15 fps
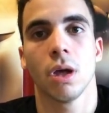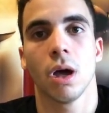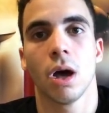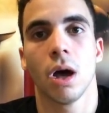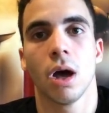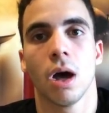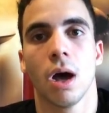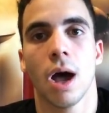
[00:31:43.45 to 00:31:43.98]

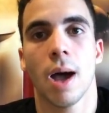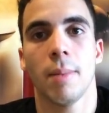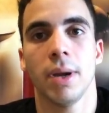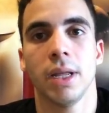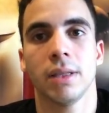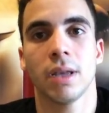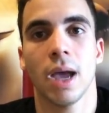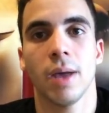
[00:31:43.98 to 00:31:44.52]
How
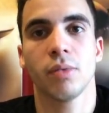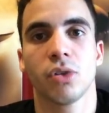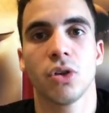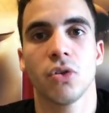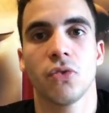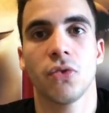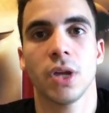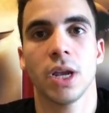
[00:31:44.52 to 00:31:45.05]
many times do
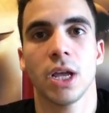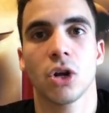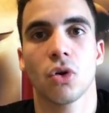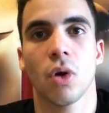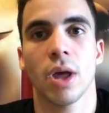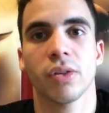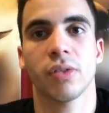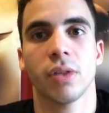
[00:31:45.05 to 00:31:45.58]
you feed a
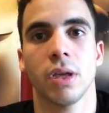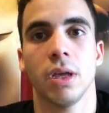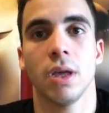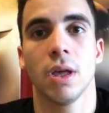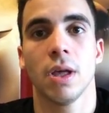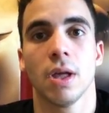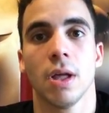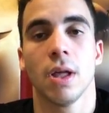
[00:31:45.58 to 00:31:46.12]

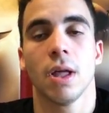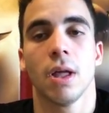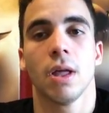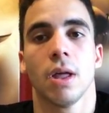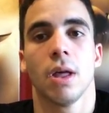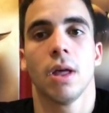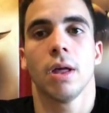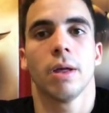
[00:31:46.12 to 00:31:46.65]
Crested?
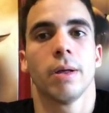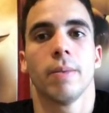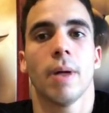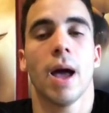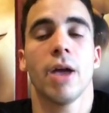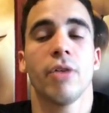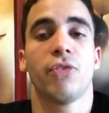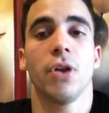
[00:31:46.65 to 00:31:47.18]

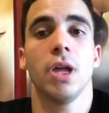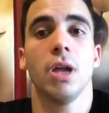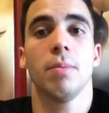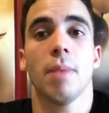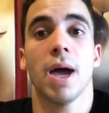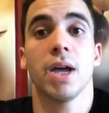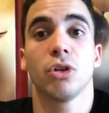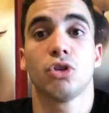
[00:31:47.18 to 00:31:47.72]
I feed
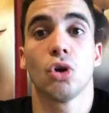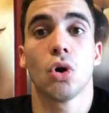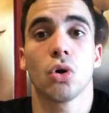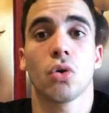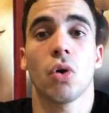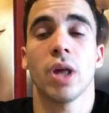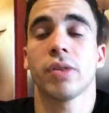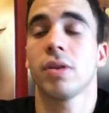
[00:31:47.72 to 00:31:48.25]
my
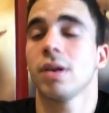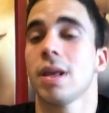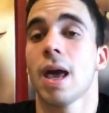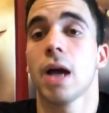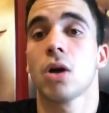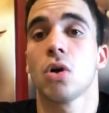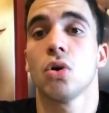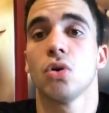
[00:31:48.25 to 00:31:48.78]
adult crested
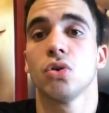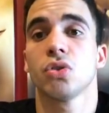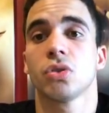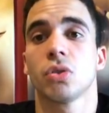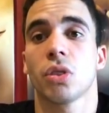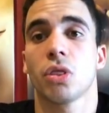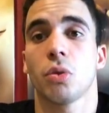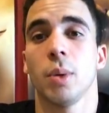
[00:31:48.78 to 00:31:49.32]

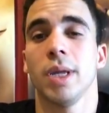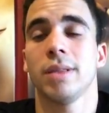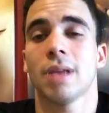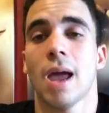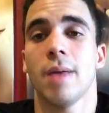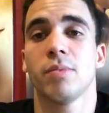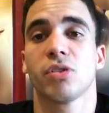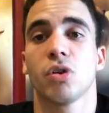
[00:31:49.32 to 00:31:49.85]
geckos 3
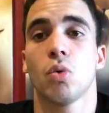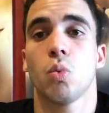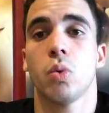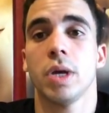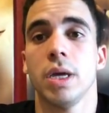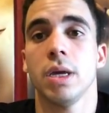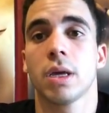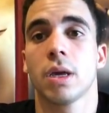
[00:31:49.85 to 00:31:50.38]
times a
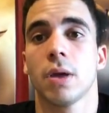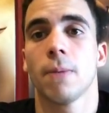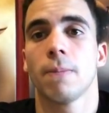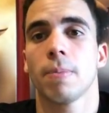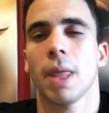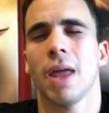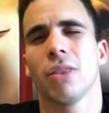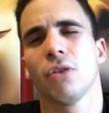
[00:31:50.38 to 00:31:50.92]
week,
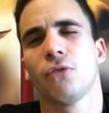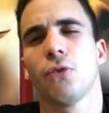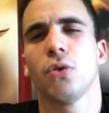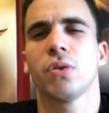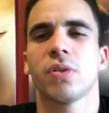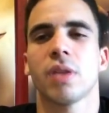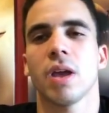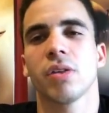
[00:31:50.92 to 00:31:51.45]
and the
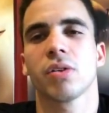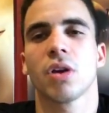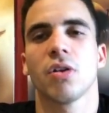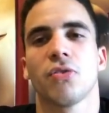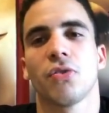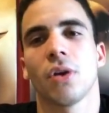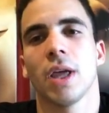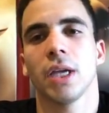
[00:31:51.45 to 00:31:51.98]
food stays
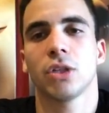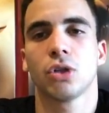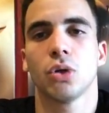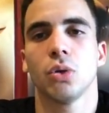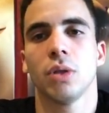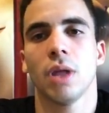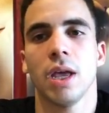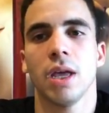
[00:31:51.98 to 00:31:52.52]
good for like
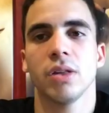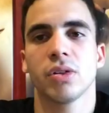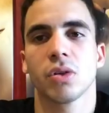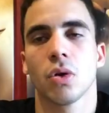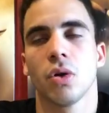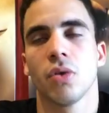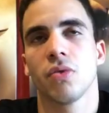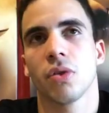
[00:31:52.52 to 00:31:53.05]
2 days.
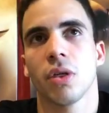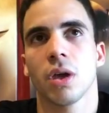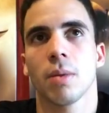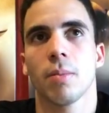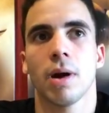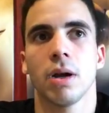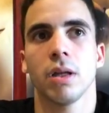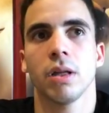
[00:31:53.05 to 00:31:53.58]
So if you think
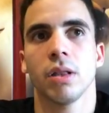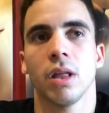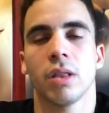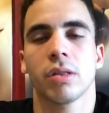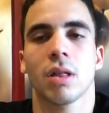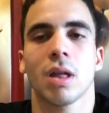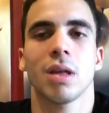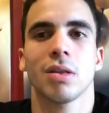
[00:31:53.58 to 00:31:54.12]
about it,
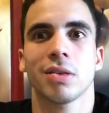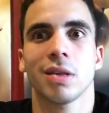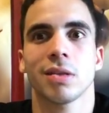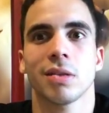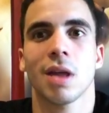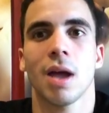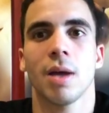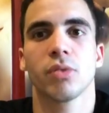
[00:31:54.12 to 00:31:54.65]
it's like
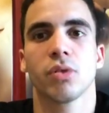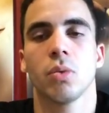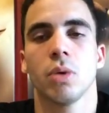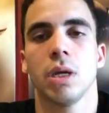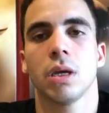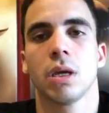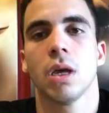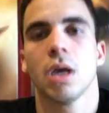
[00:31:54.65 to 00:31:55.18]
6 times a
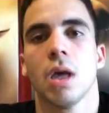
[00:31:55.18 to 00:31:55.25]
week.